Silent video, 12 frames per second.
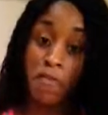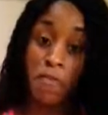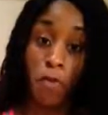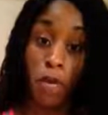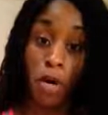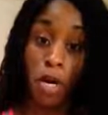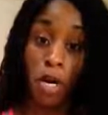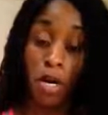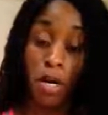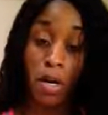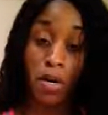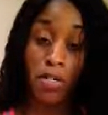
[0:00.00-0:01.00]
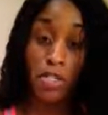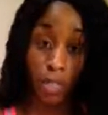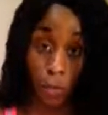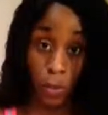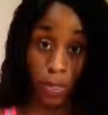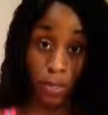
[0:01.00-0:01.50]
4
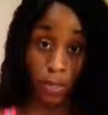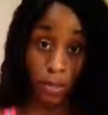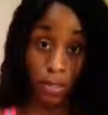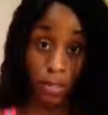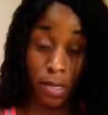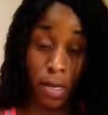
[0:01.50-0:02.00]
chicken wings,